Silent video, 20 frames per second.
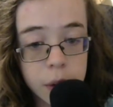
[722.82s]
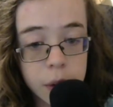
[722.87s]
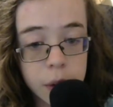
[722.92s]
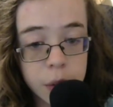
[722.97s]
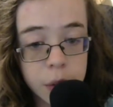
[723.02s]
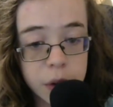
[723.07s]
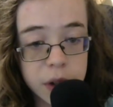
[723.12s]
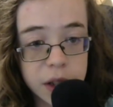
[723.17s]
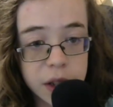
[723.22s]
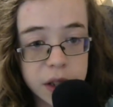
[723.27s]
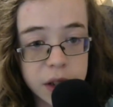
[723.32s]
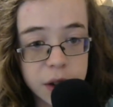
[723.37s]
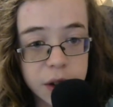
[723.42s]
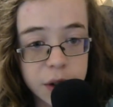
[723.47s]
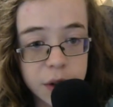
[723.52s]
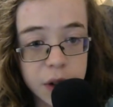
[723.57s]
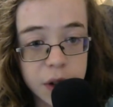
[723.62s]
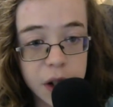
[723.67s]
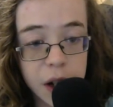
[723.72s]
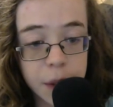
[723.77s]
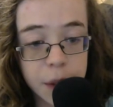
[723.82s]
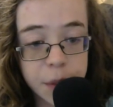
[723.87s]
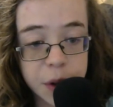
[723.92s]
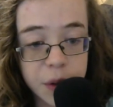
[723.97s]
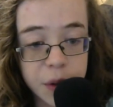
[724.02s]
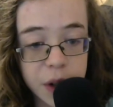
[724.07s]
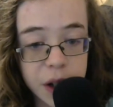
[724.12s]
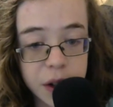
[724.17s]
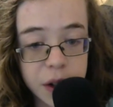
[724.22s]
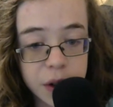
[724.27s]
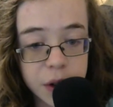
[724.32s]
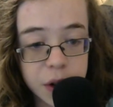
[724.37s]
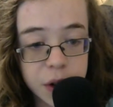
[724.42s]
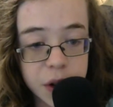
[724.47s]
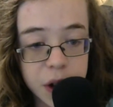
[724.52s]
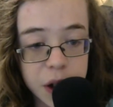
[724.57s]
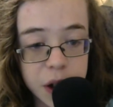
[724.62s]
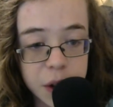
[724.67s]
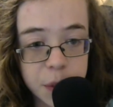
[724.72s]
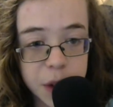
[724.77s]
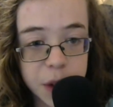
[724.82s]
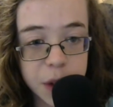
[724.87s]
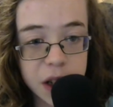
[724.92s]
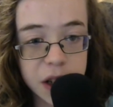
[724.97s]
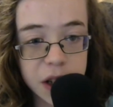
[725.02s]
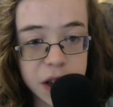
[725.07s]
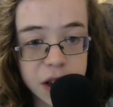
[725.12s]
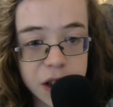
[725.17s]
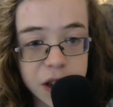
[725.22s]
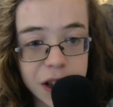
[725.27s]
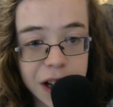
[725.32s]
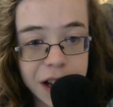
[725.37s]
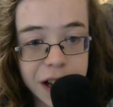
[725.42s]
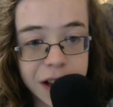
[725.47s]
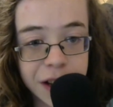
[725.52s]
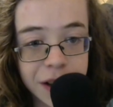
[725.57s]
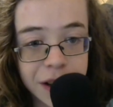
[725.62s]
Please don't copyright strike me, Hishe. I